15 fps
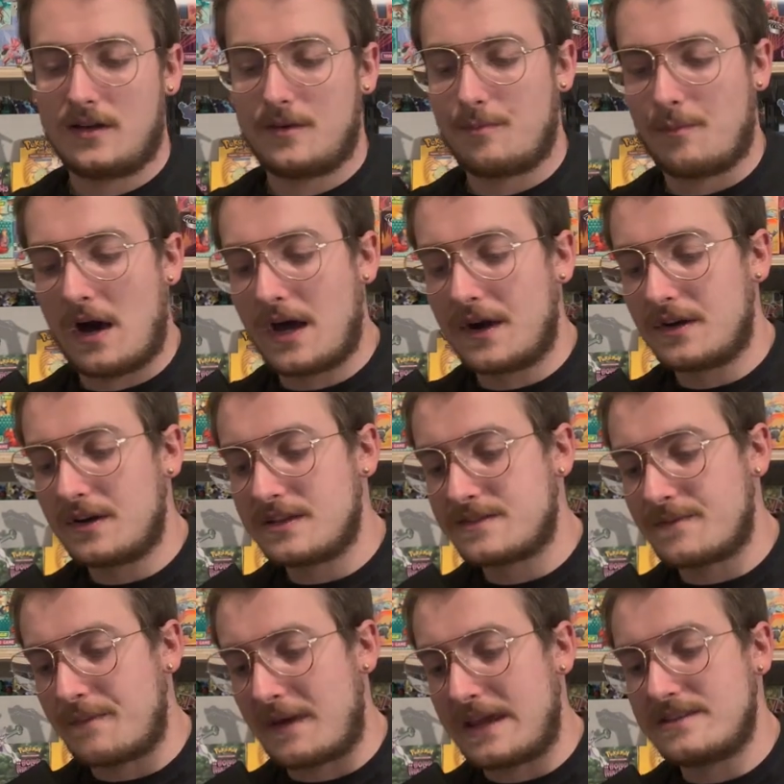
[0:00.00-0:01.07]
Modern is
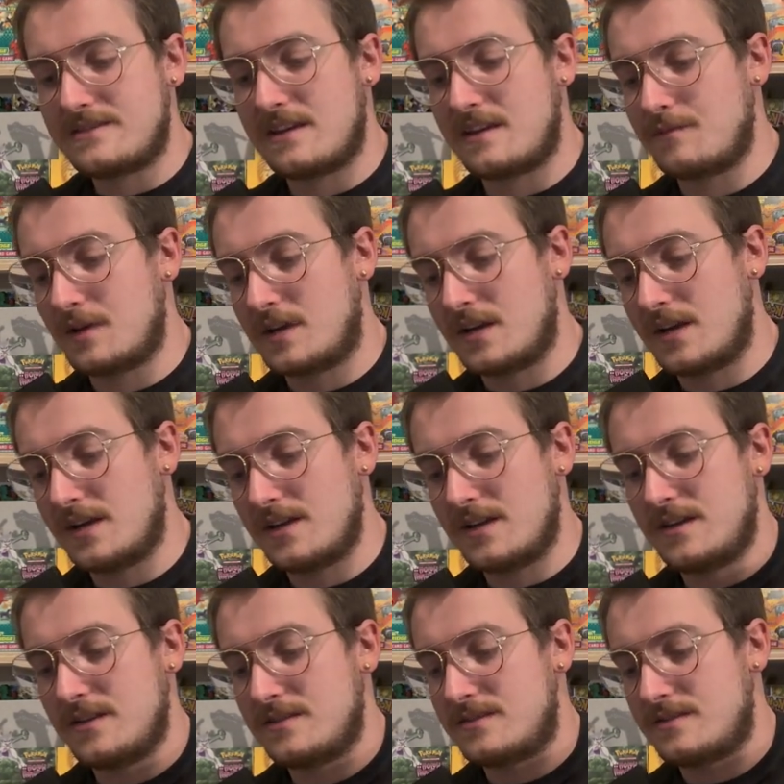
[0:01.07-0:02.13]
amazing
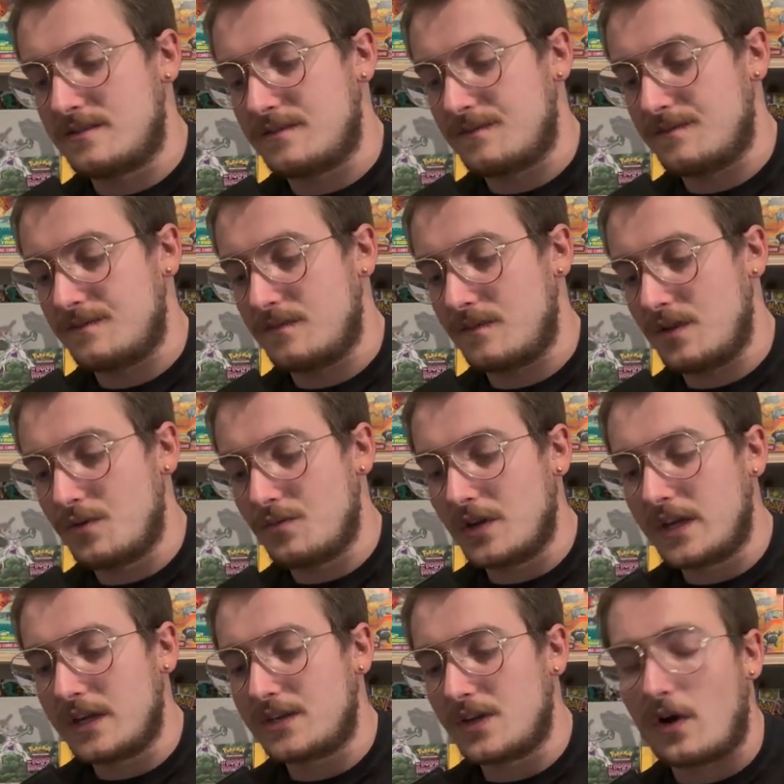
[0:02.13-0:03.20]
because you
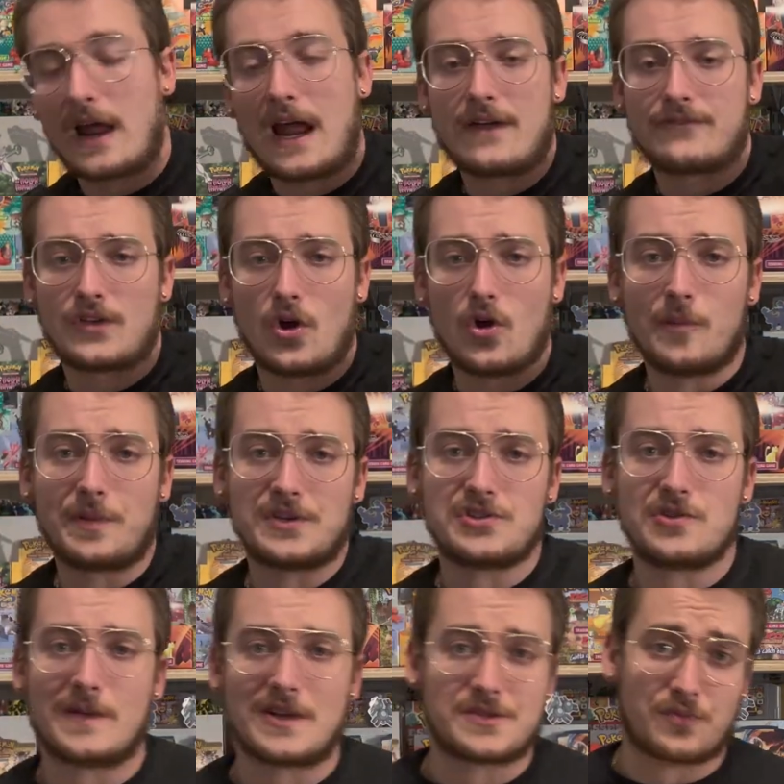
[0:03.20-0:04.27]
really don't have to open
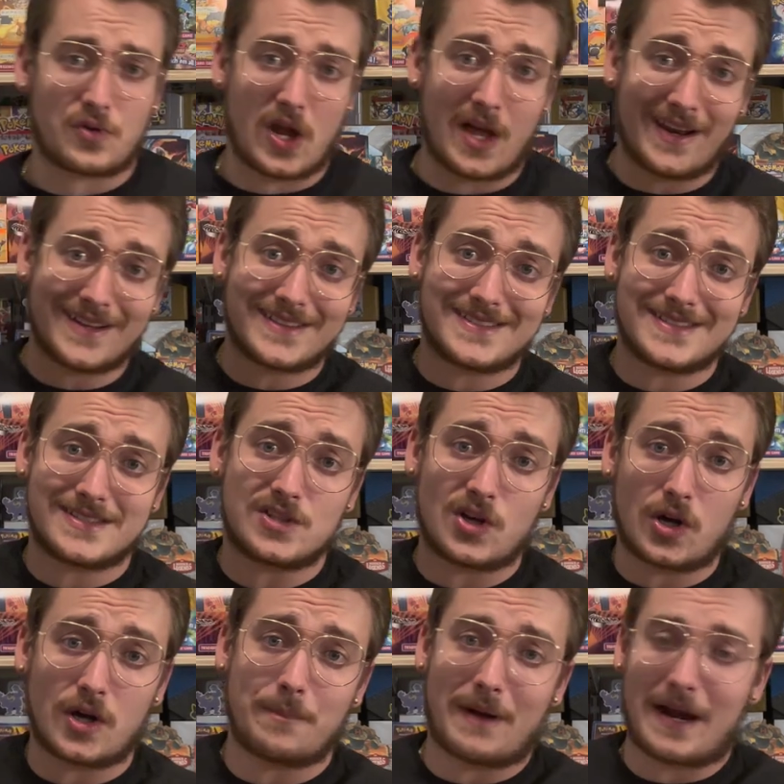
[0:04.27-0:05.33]
too much product to
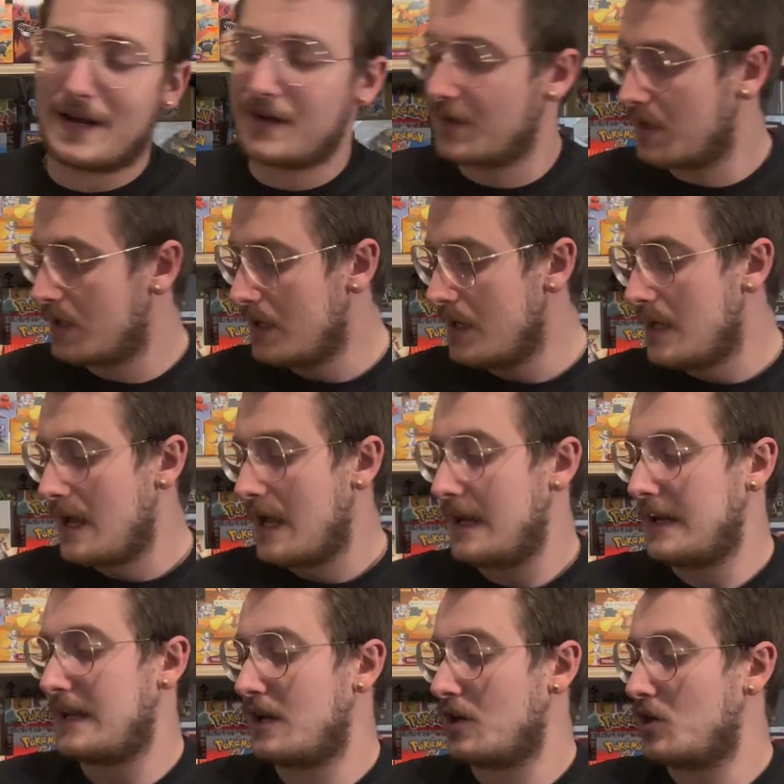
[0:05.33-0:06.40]
start a binder
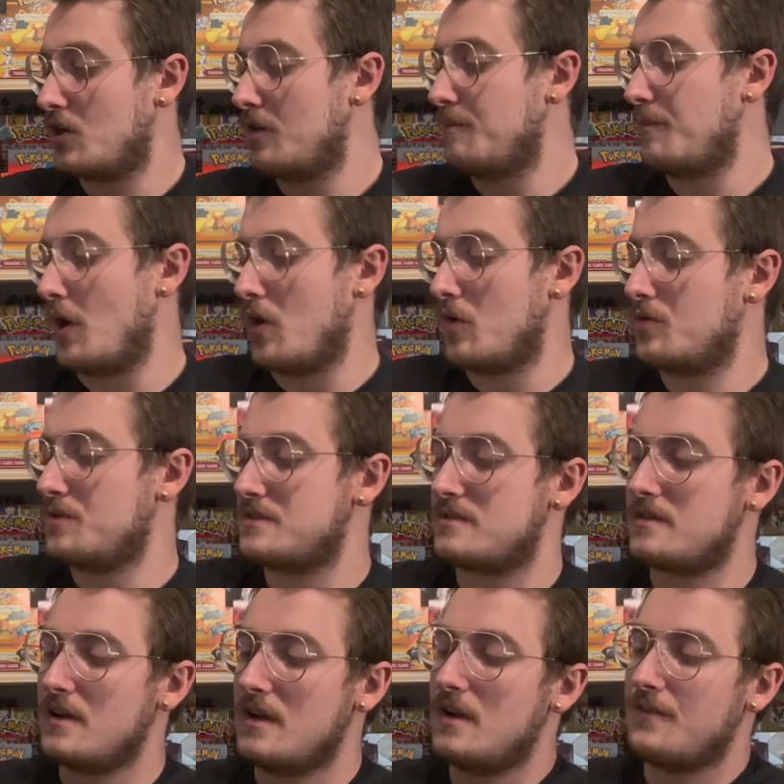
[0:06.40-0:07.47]
and get a good
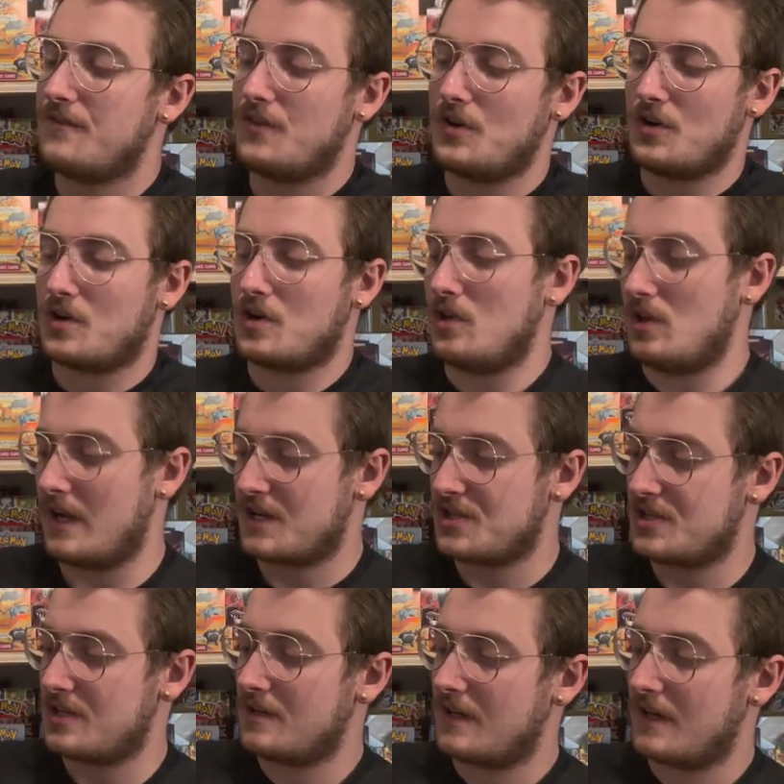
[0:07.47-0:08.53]
bones for your
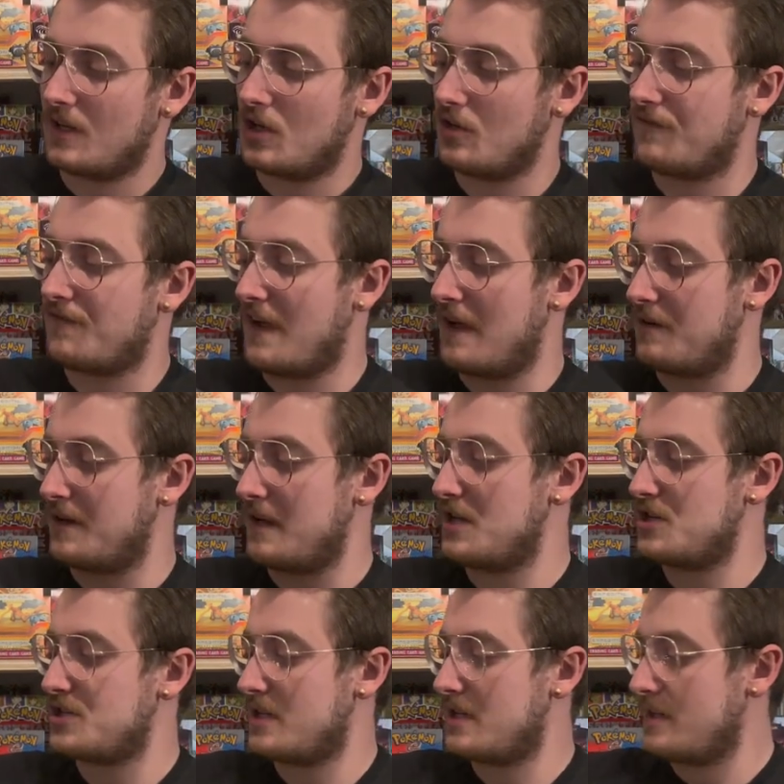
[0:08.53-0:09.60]
collection, get a good
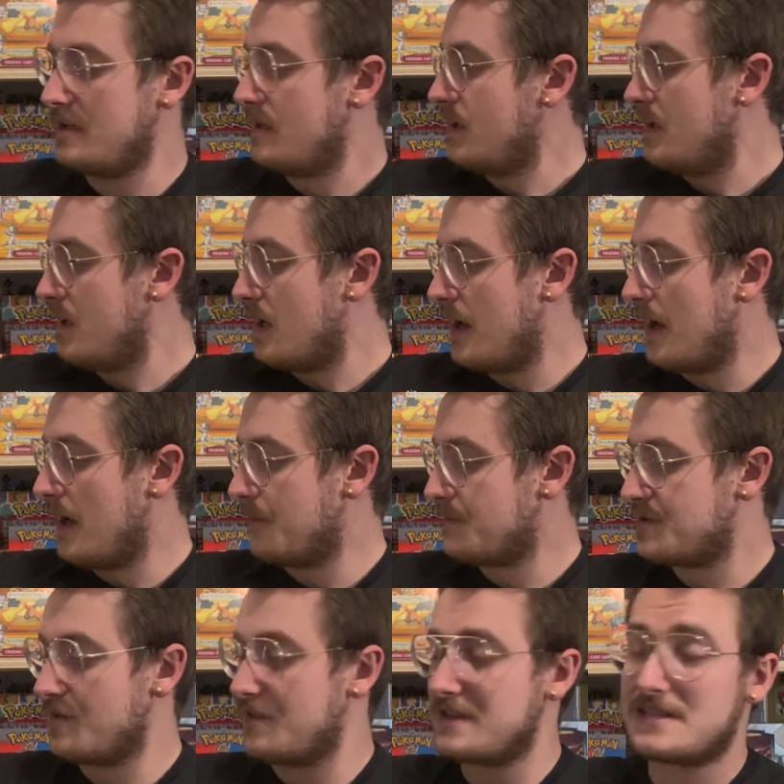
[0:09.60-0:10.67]
foundation. Um,
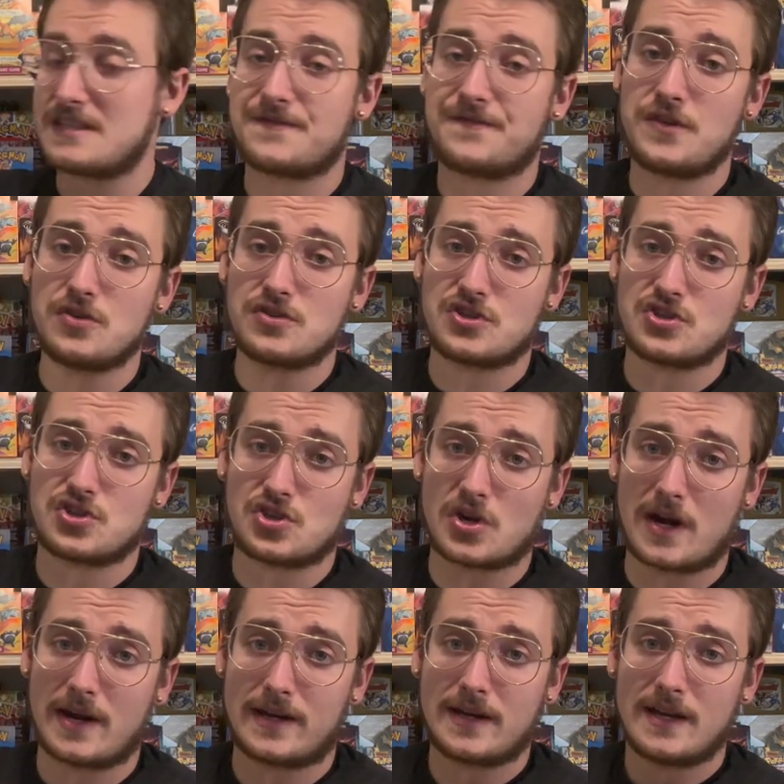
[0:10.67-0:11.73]
so this is Fusion
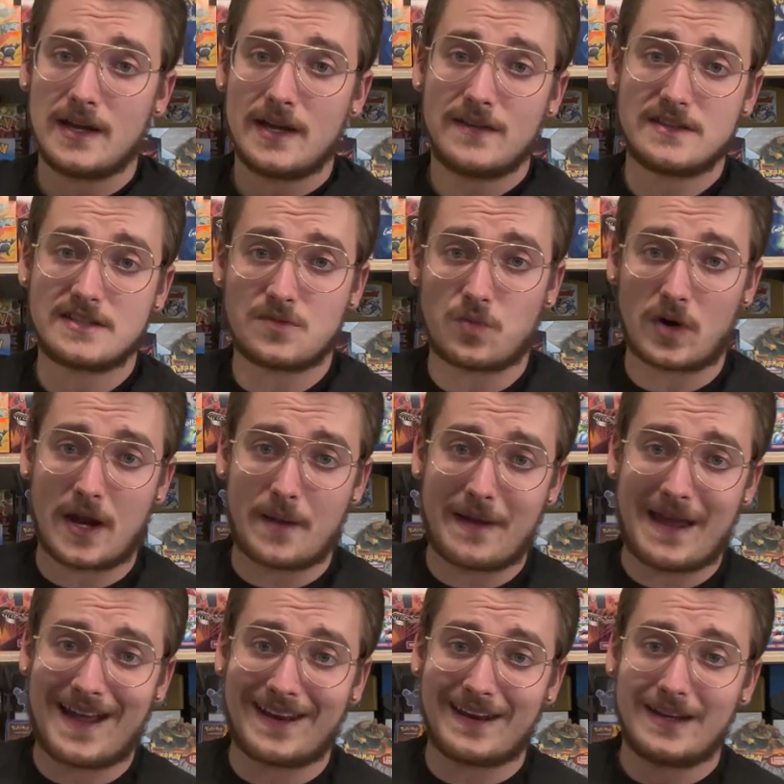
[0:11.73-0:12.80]
Strike. This is where I'm
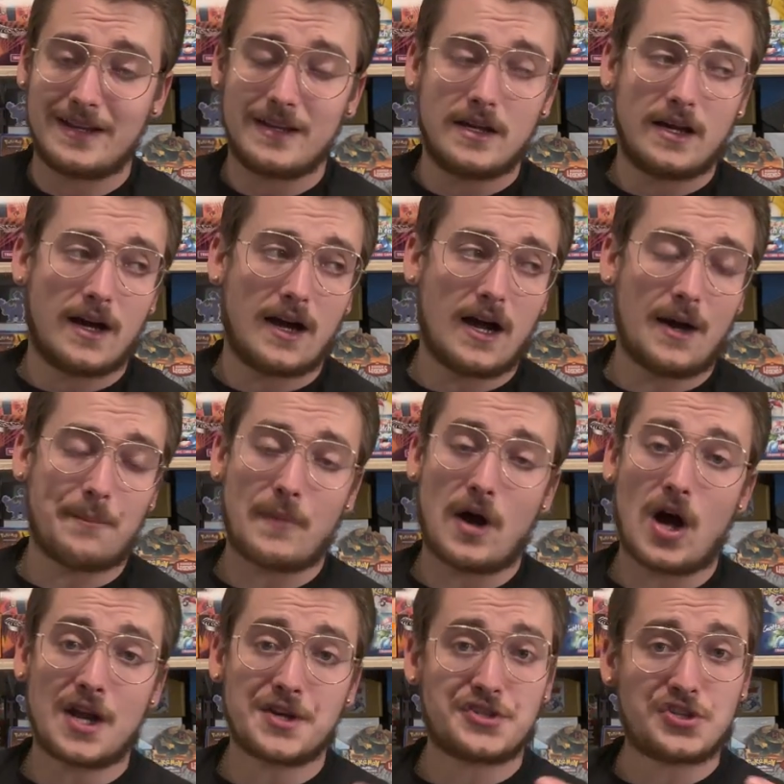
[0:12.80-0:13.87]
at. Um,
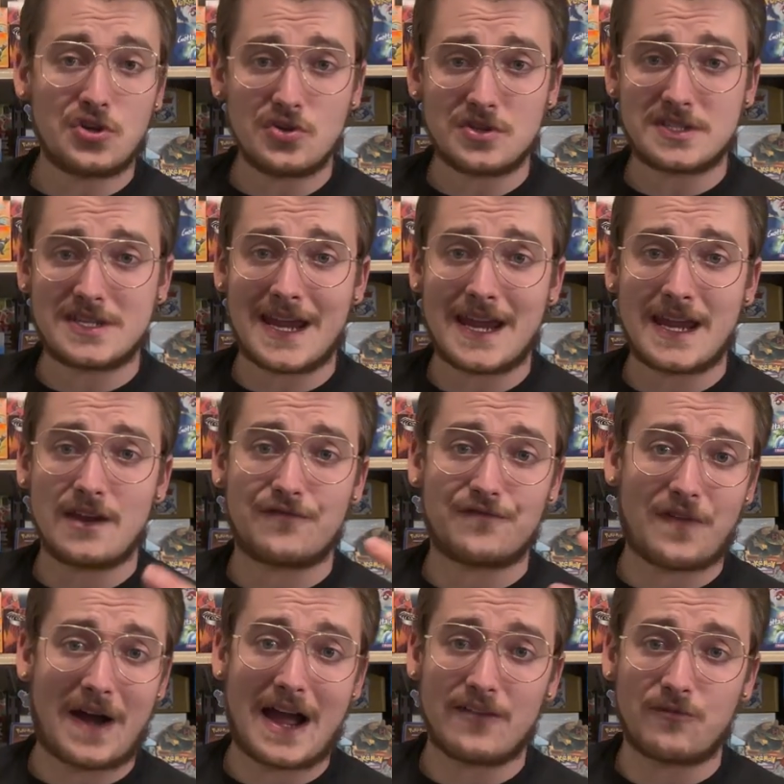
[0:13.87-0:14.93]
on Tuesday,
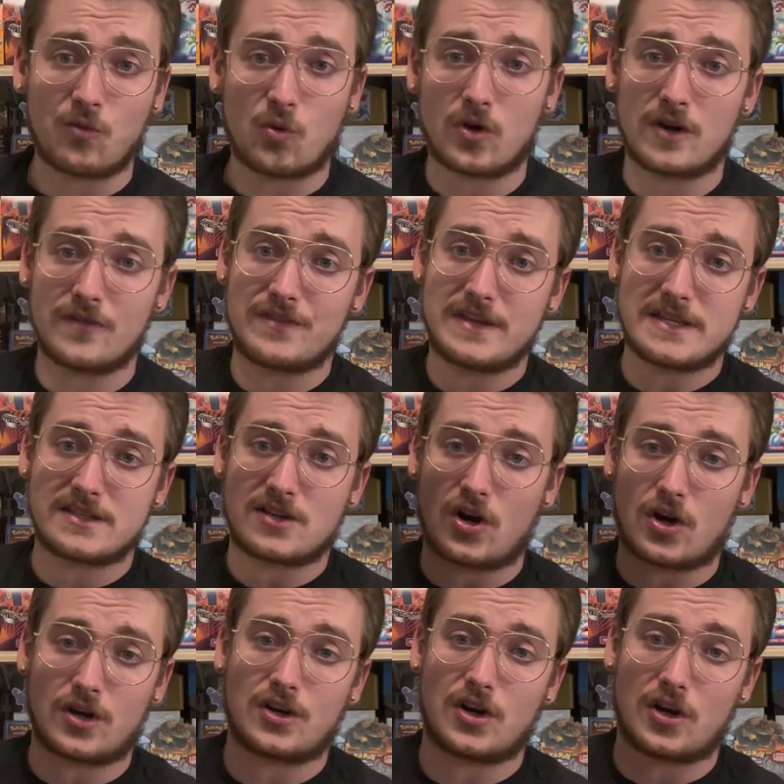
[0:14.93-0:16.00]
five more of these
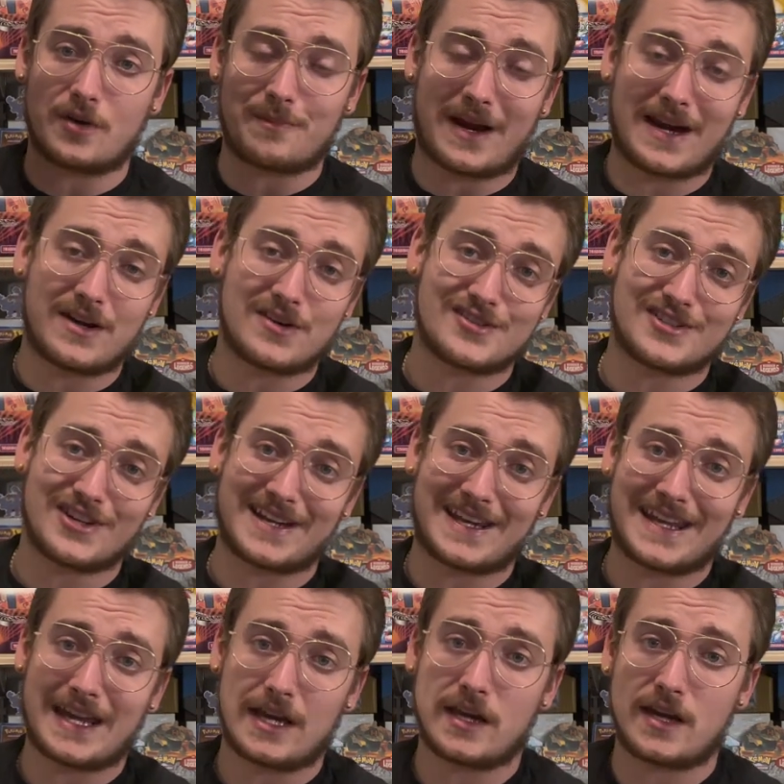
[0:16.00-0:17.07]
Card Guard binders are going to
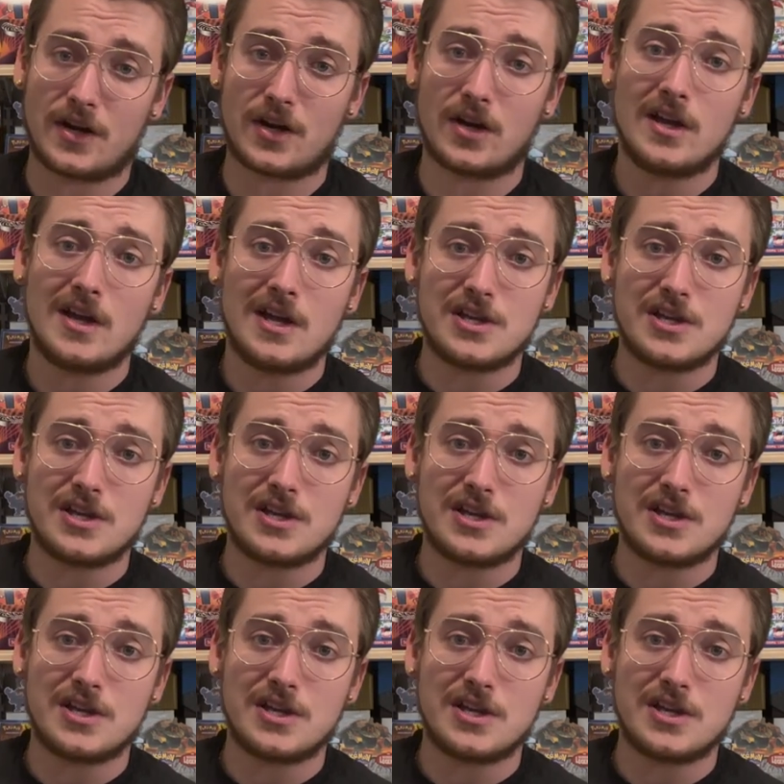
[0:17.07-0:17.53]
get here.